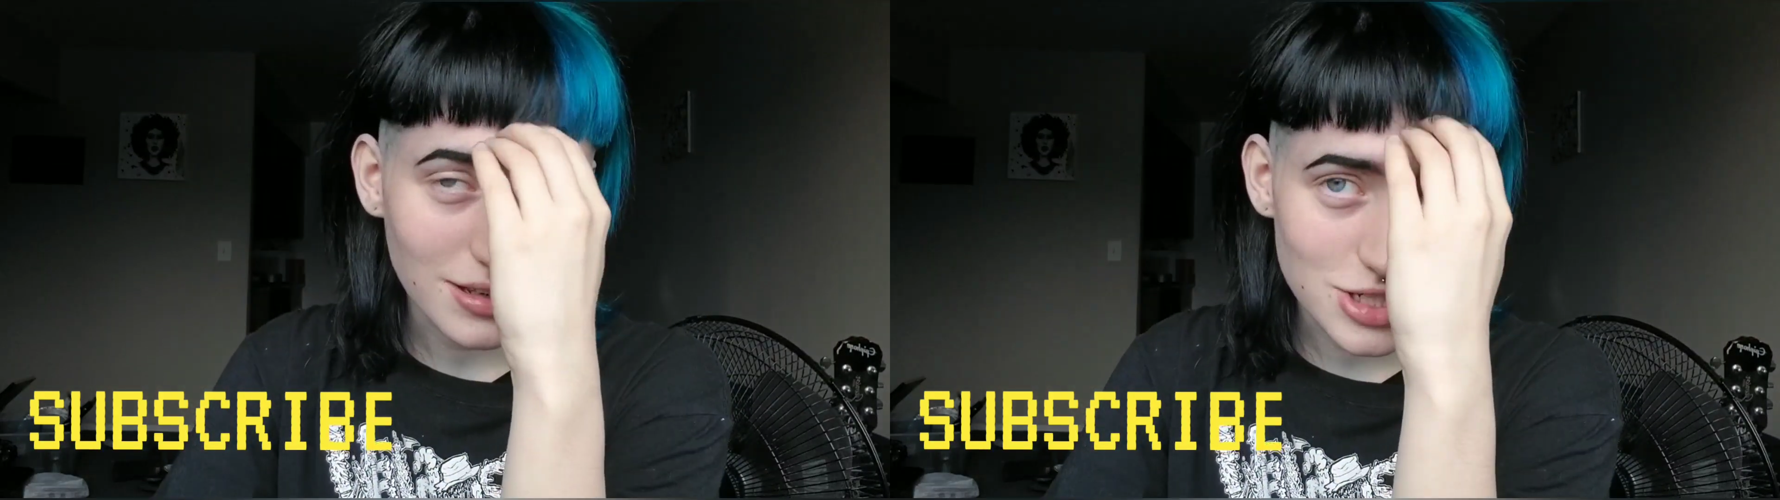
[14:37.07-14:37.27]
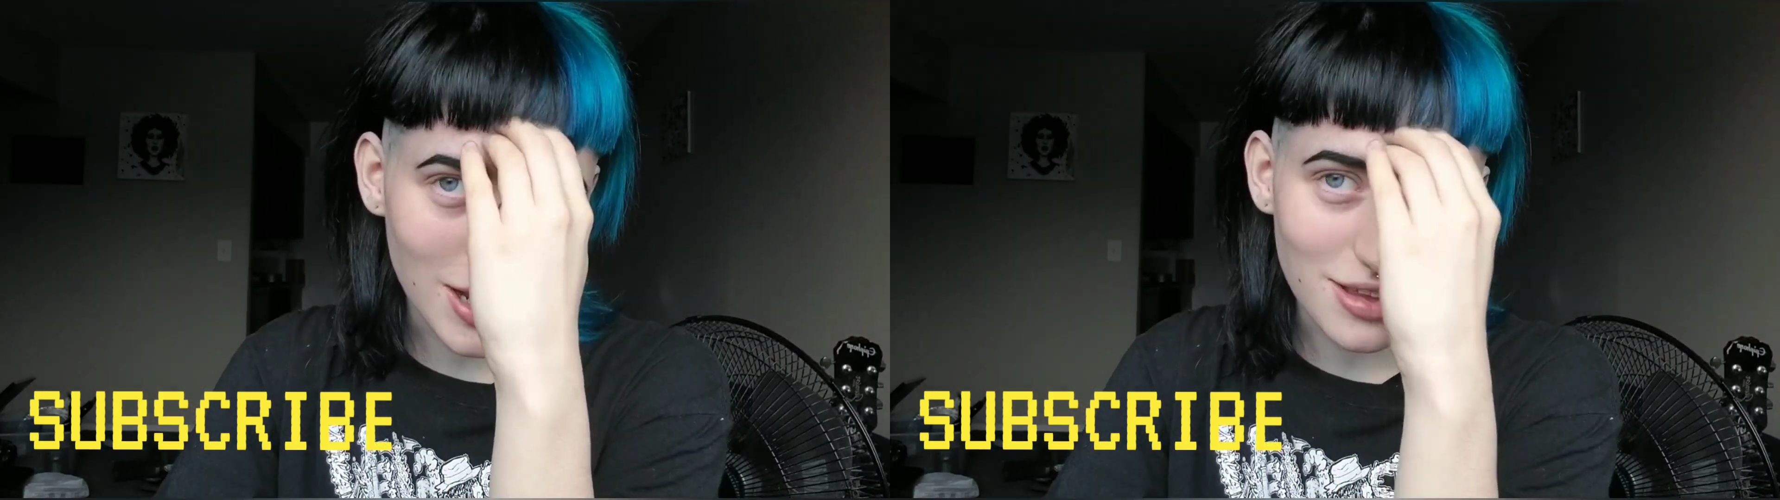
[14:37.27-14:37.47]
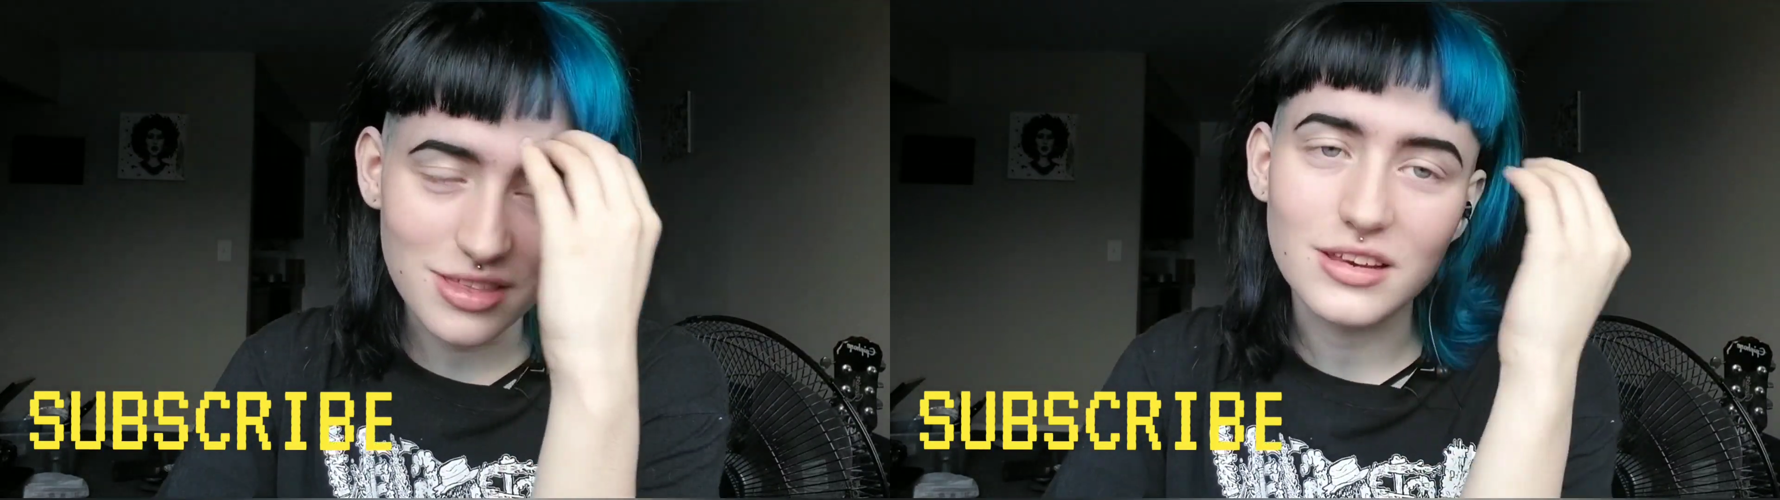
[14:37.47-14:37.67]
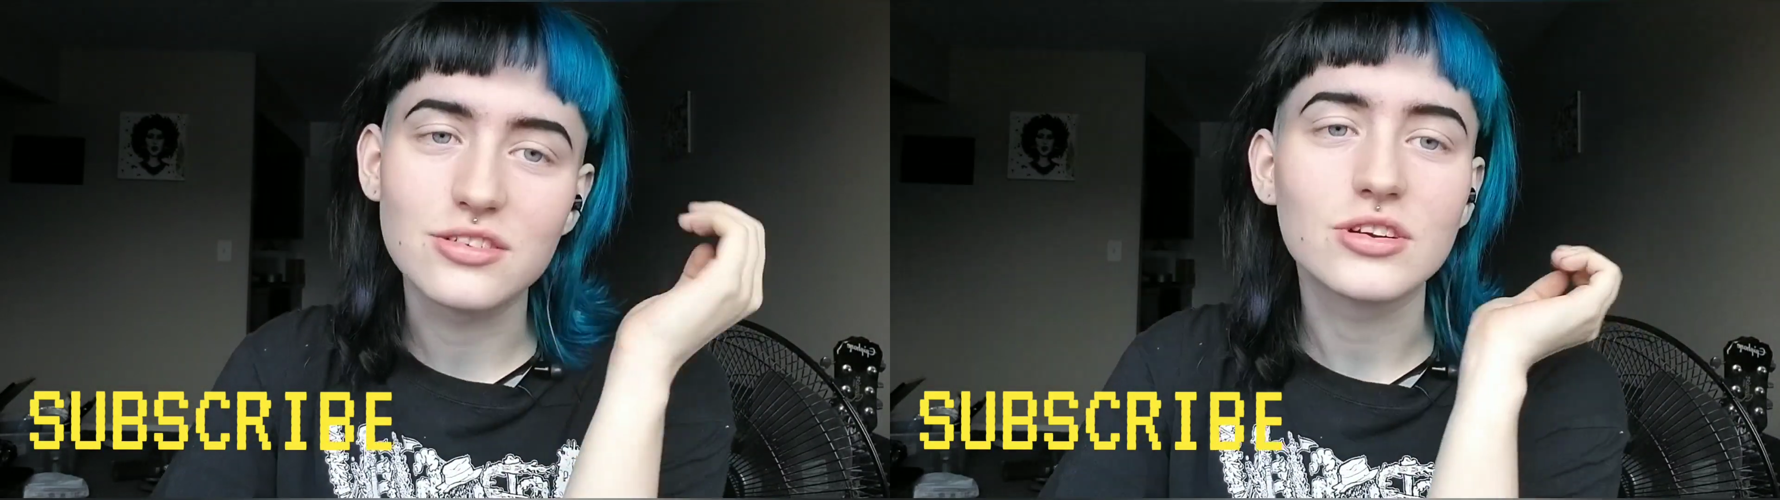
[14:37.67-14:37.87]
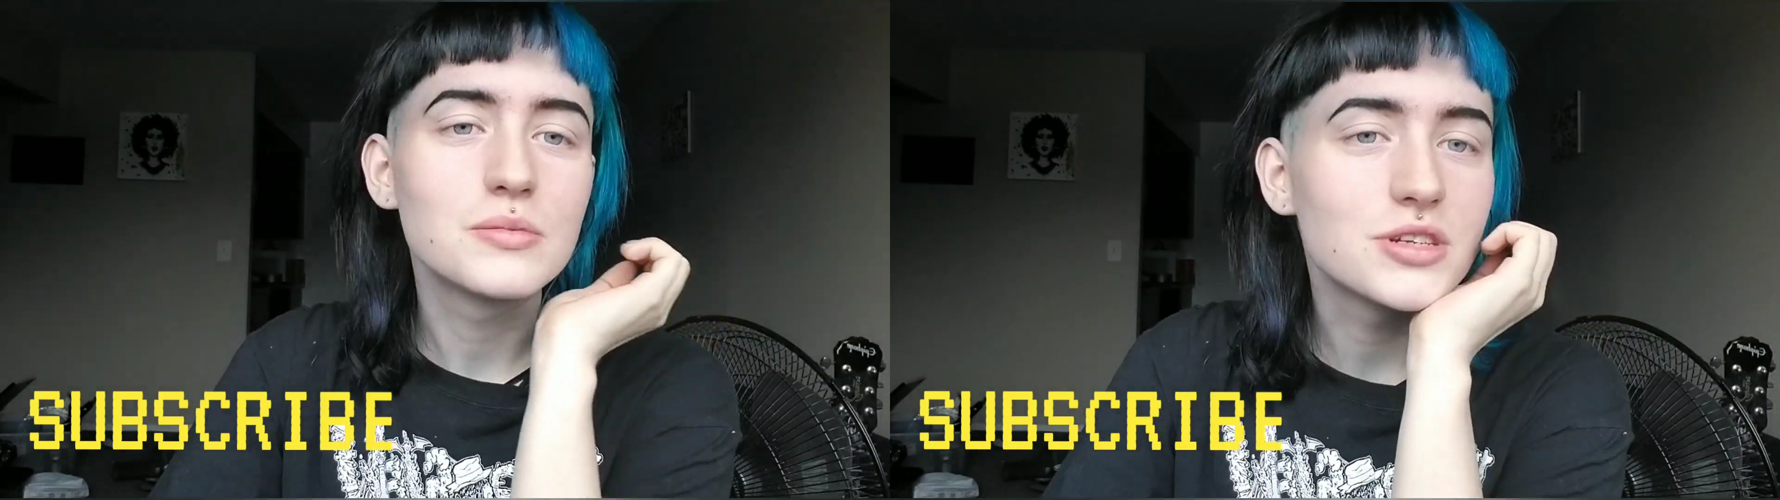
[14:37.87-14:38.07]
Check the
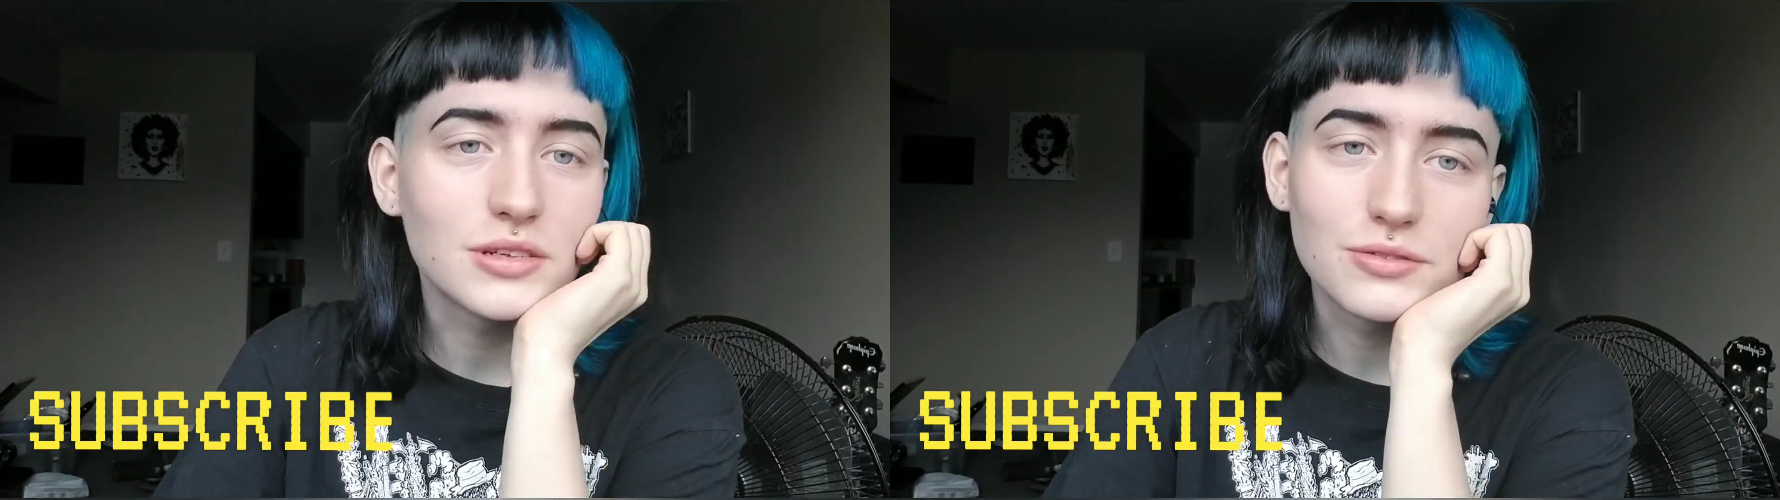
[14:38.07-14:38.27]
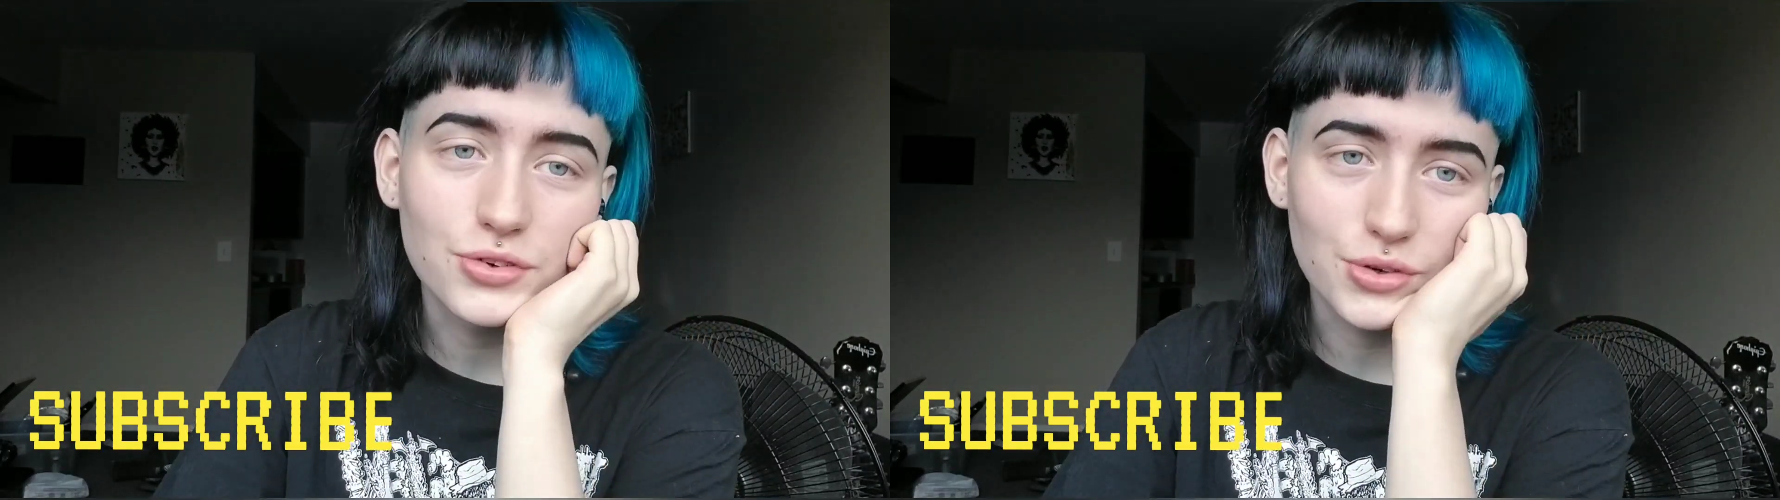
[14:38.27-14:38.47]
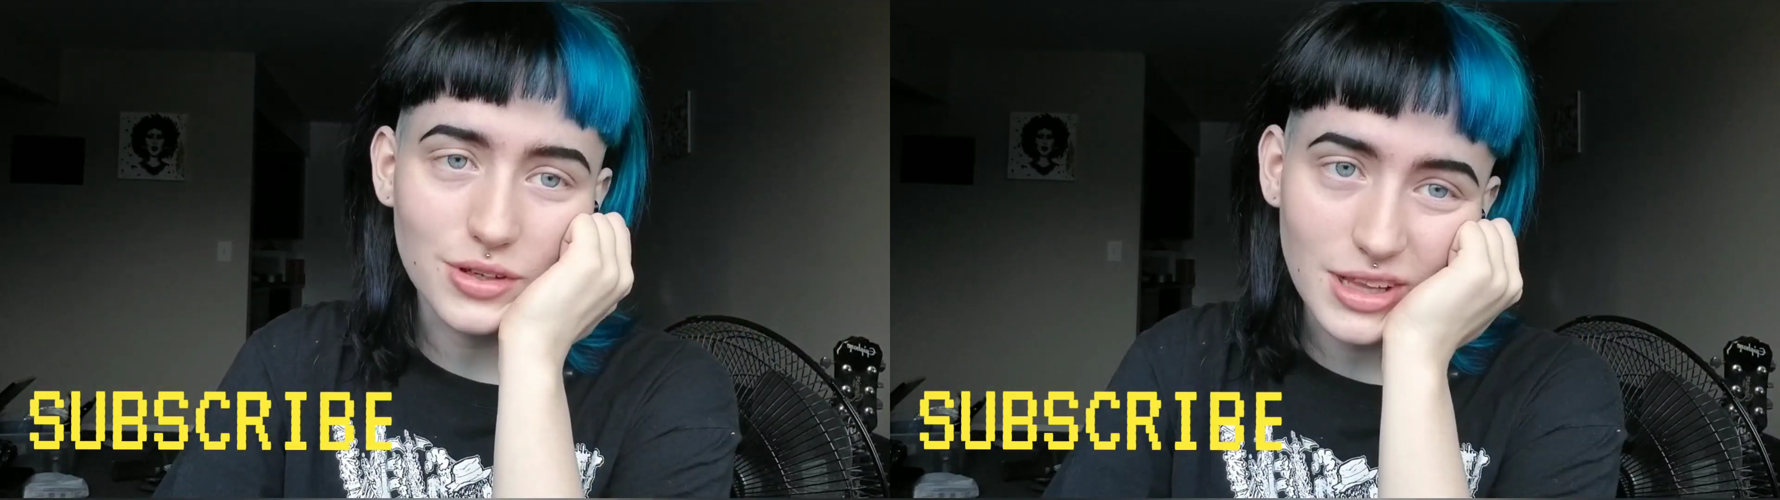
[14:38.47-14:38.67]
description for